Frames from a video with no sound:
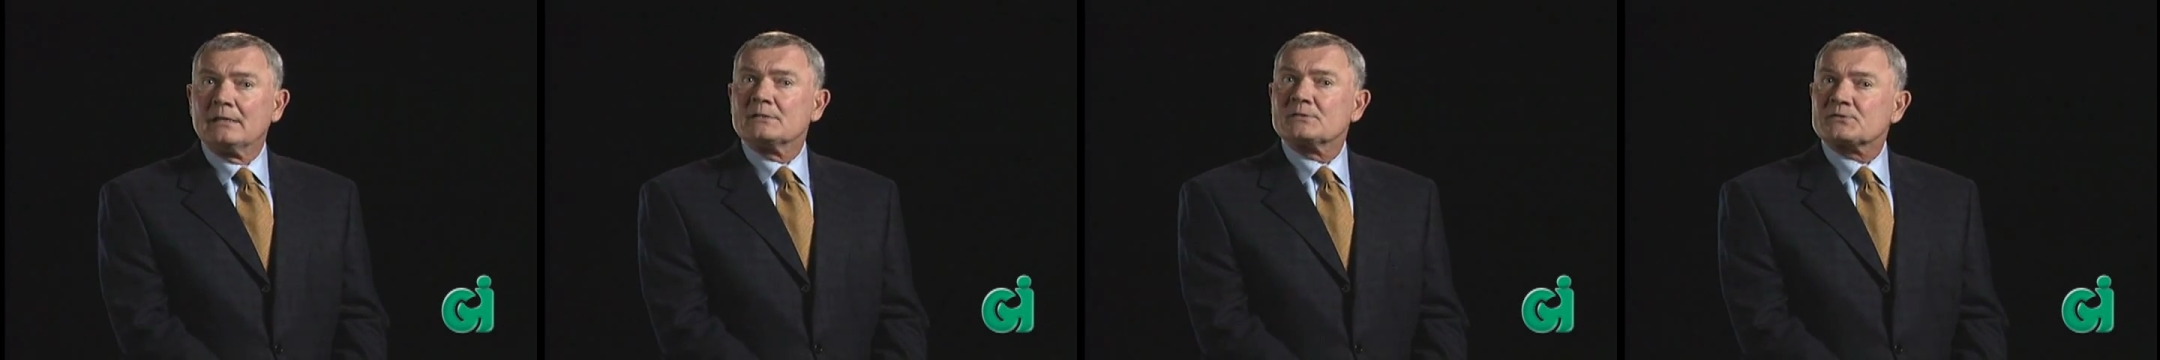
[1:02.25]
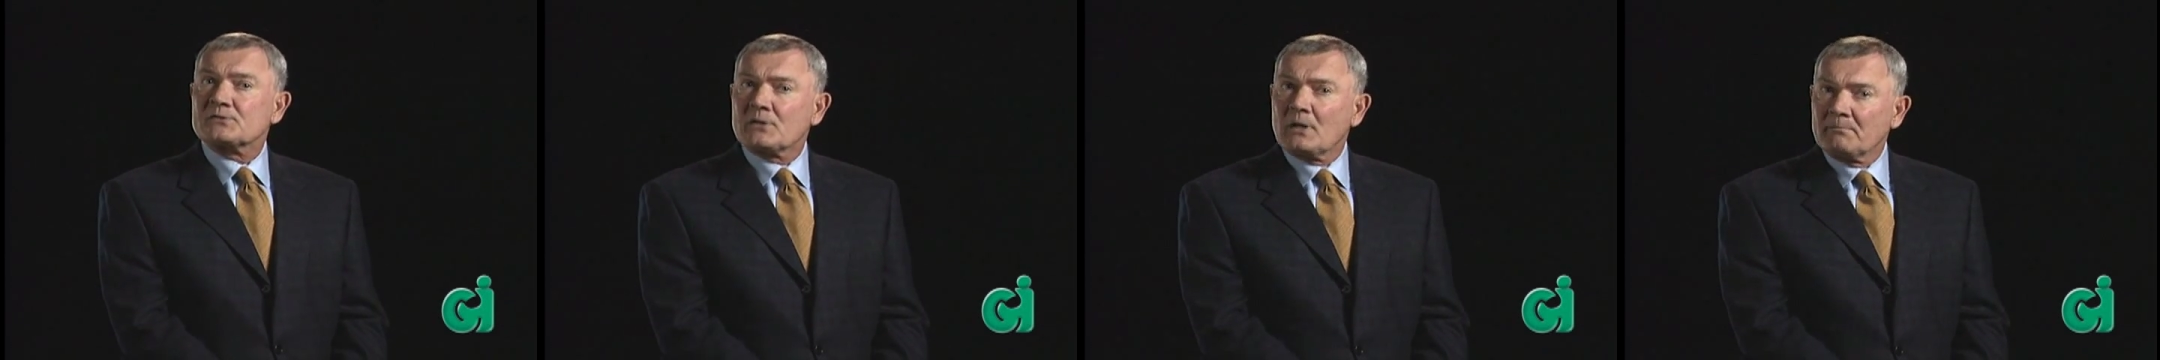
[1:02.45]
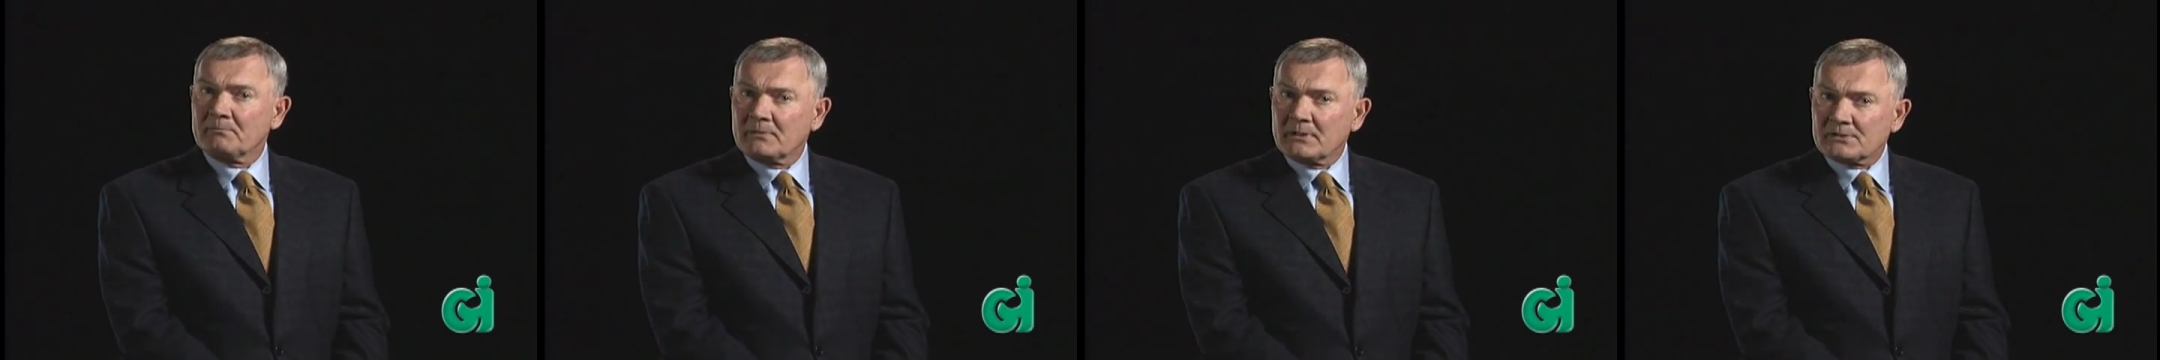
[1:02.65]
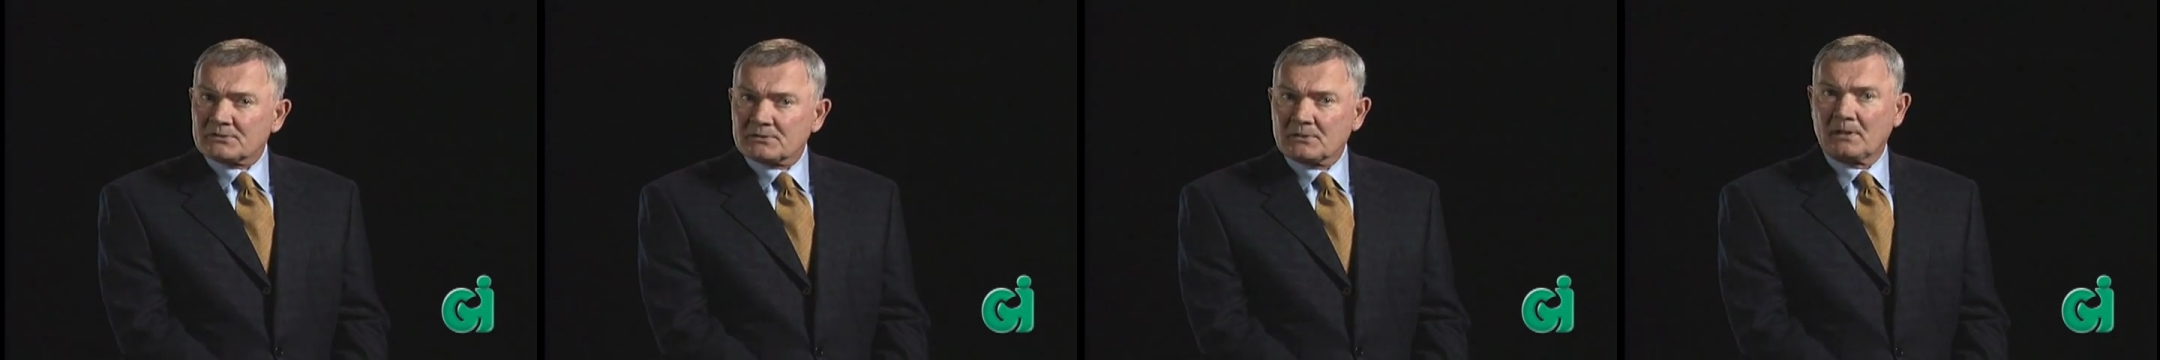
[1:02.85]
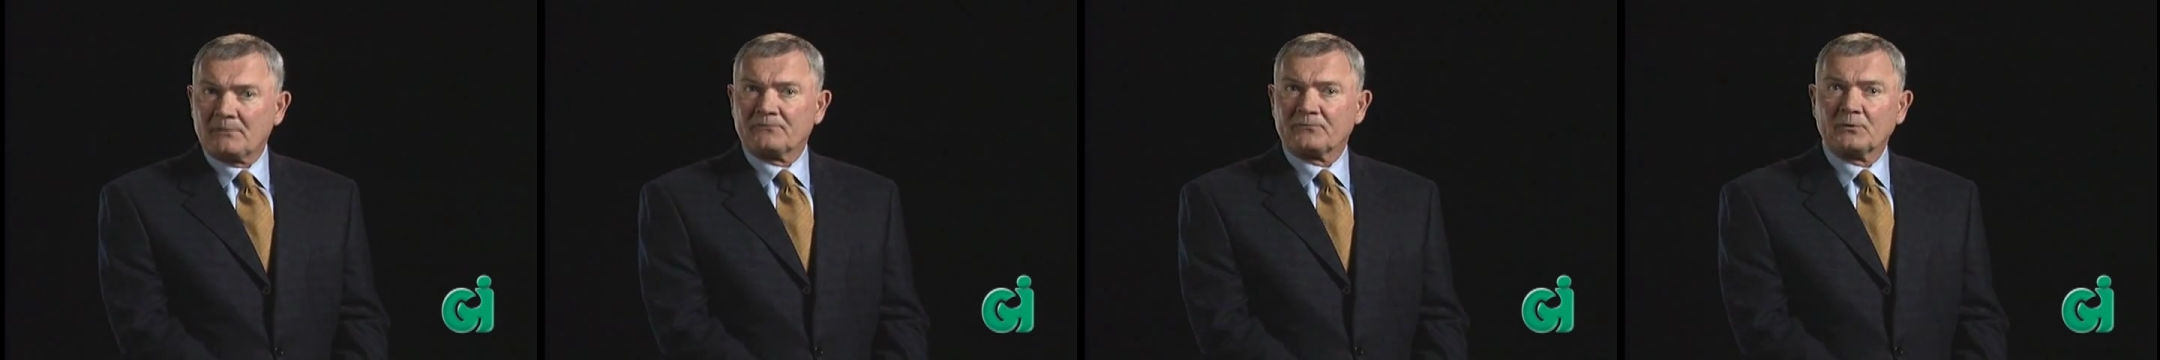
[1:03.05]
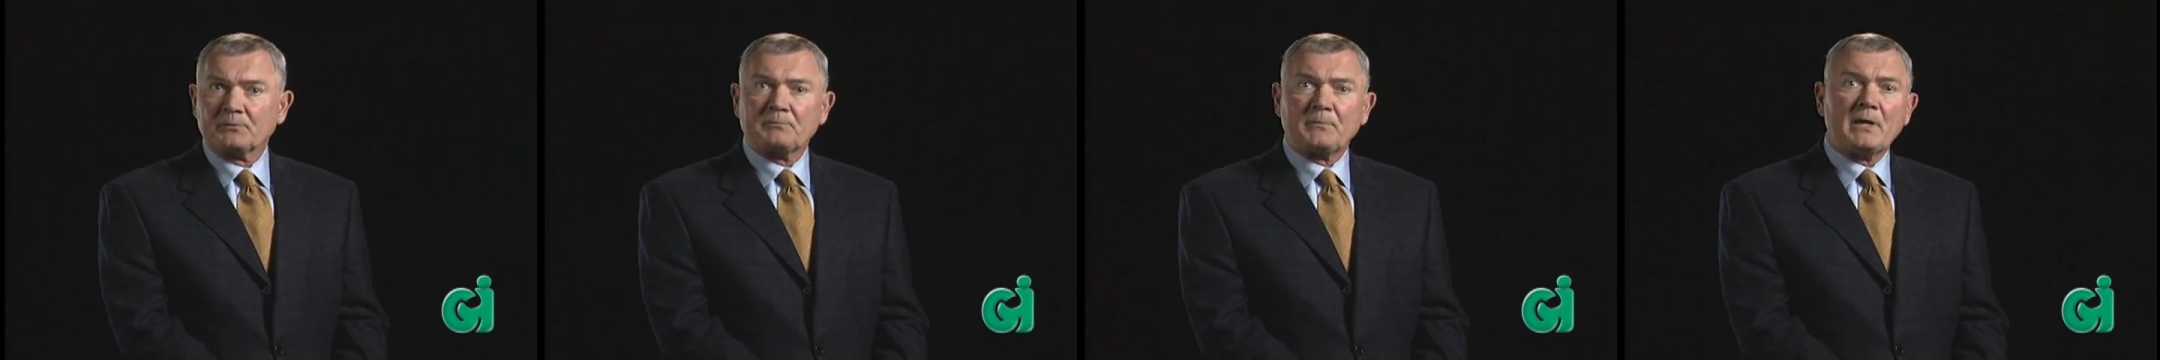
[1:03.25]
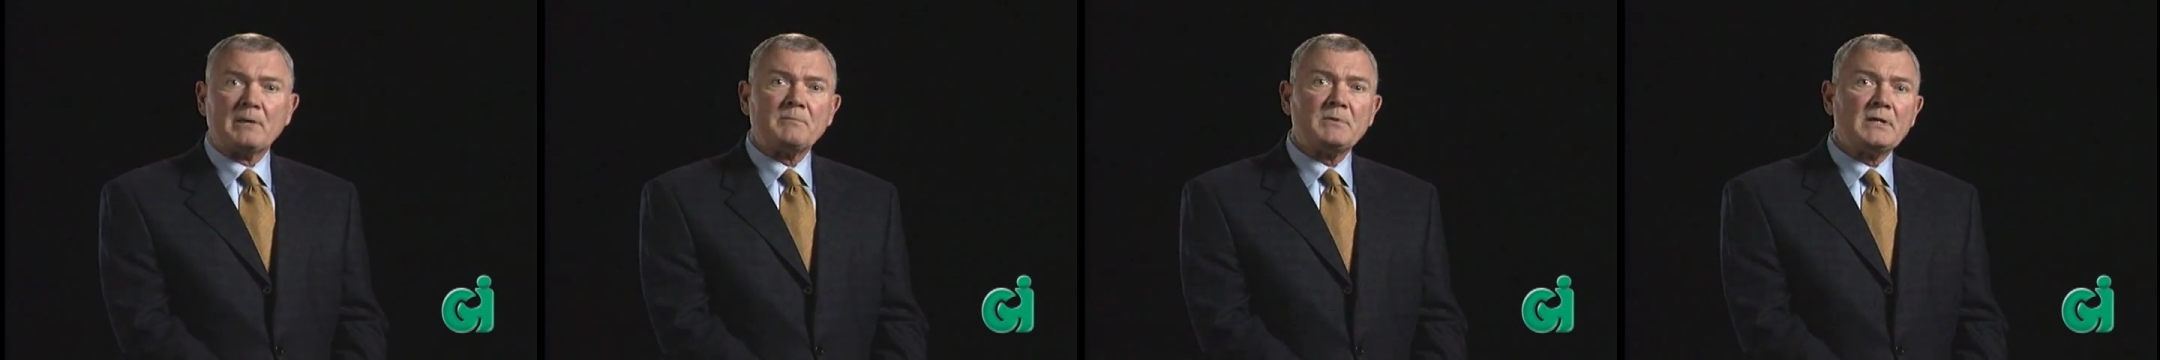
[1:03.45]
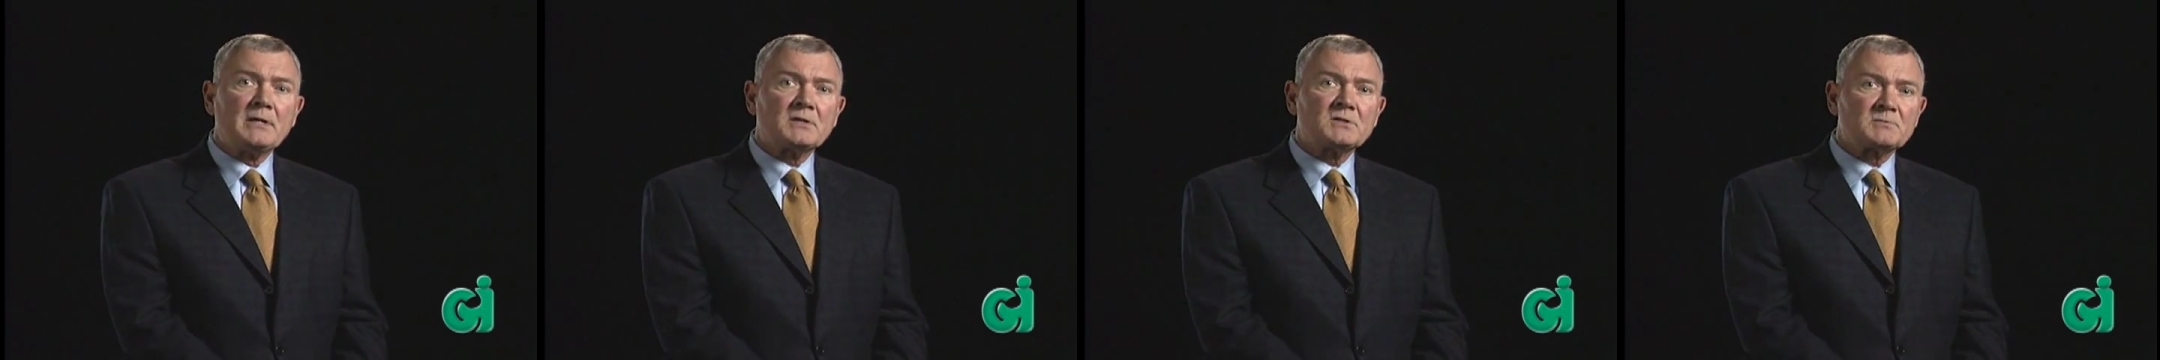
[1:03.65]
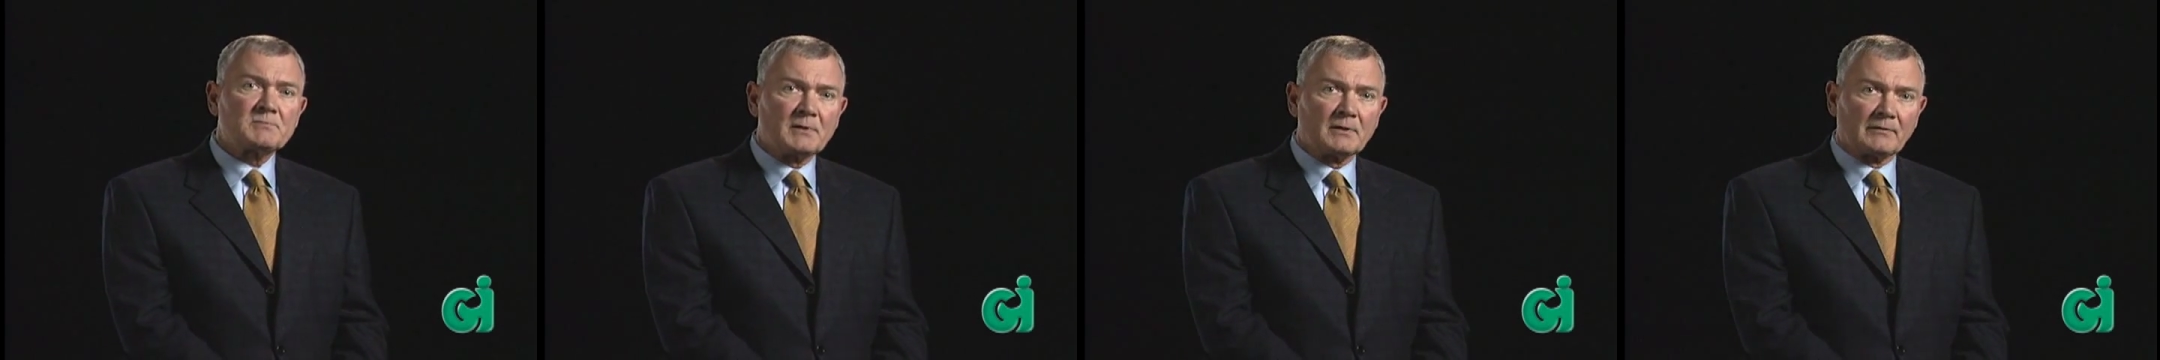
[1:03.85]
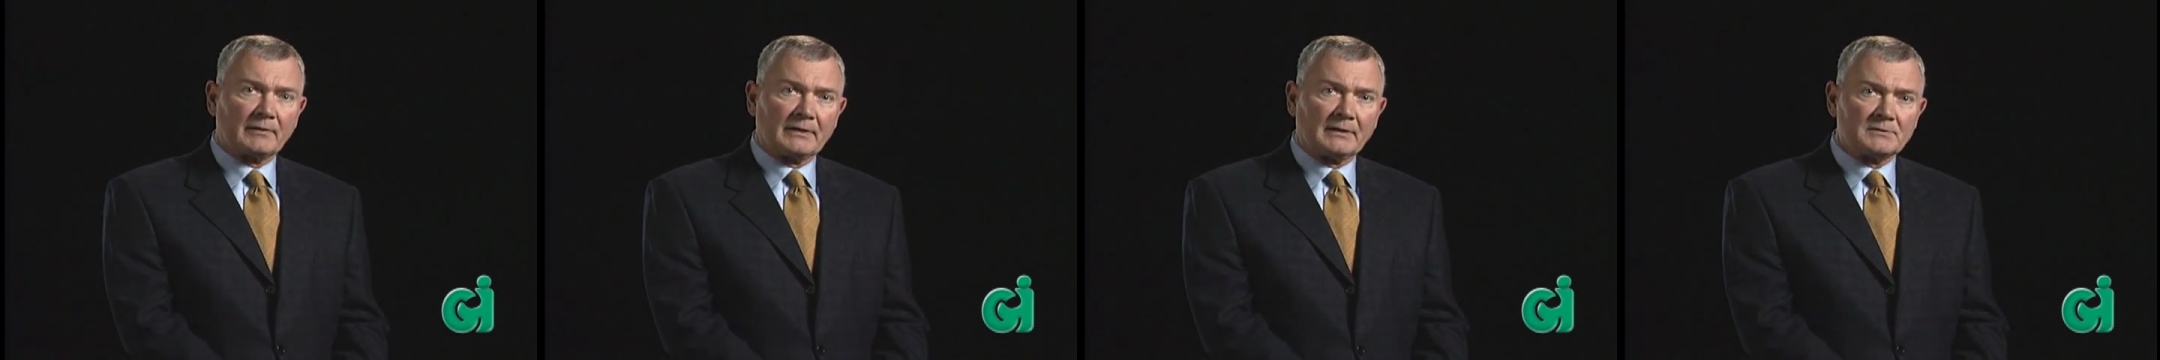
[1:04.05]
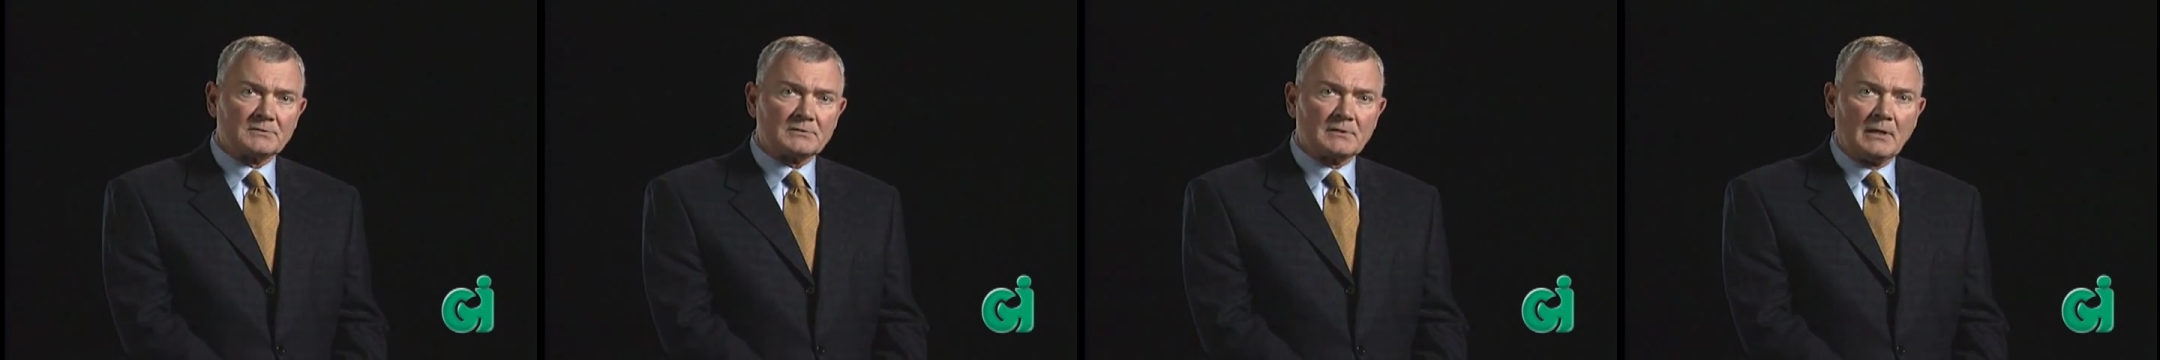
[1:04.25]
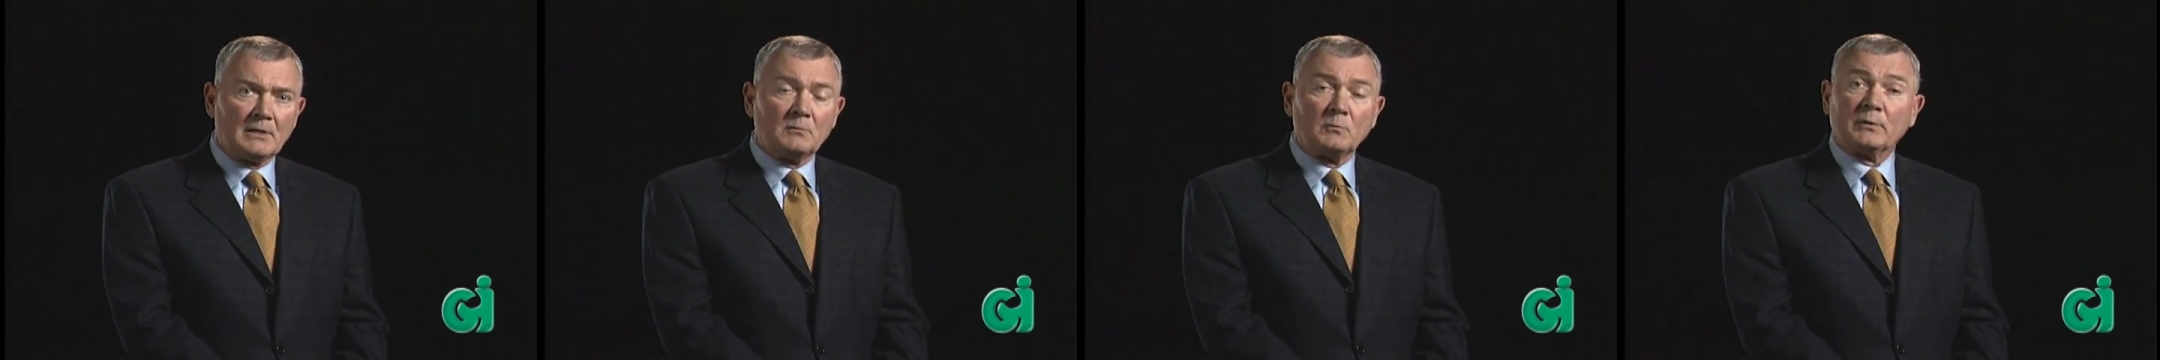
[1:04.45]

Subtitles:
some discomfort may be experienced